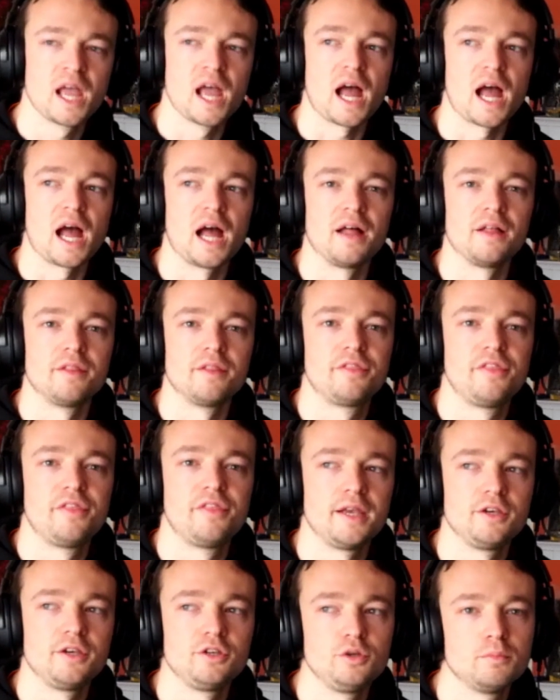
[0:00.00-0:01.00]
And
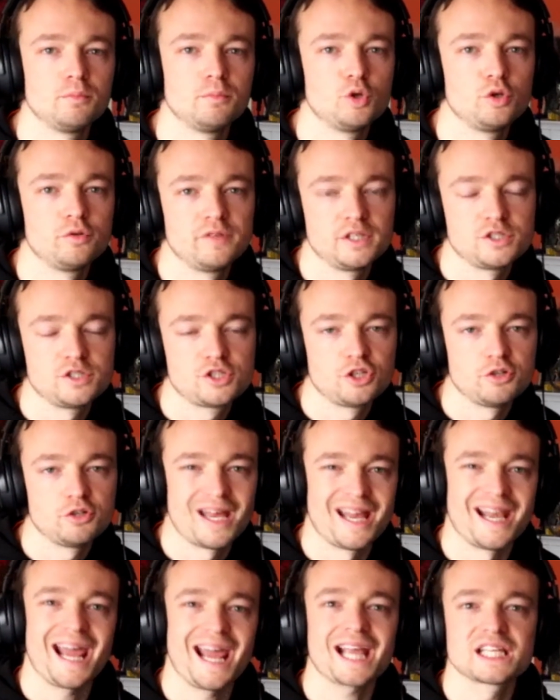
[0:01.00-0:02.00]
then you move into
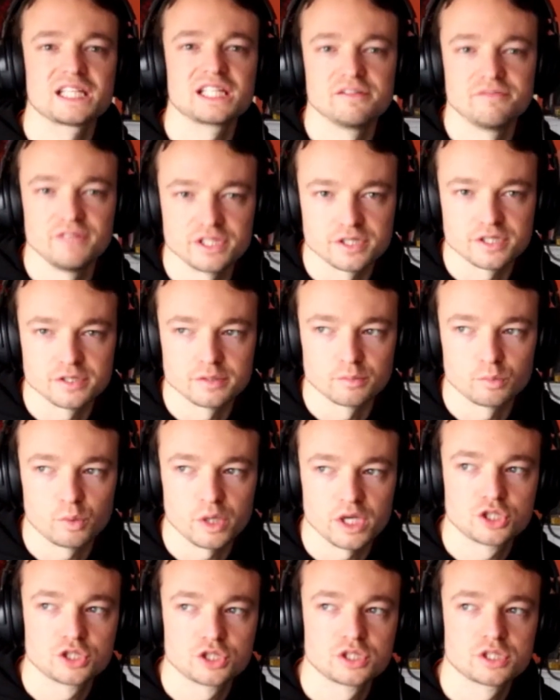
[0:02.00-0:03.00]
enactivism,
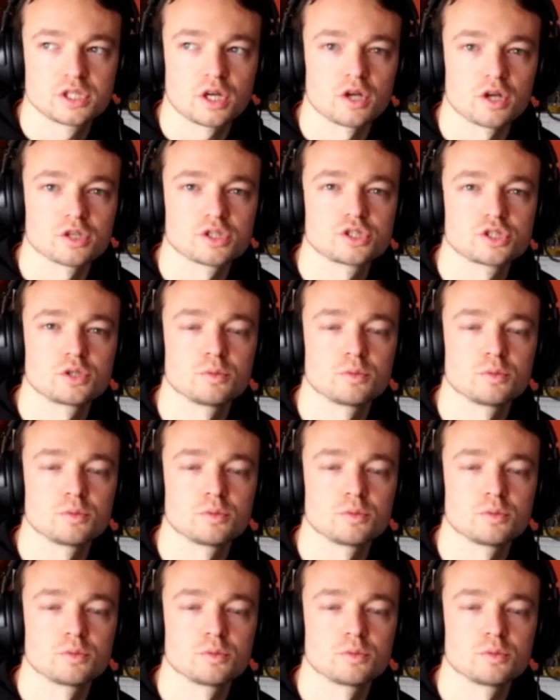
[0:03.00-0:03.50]
which starts to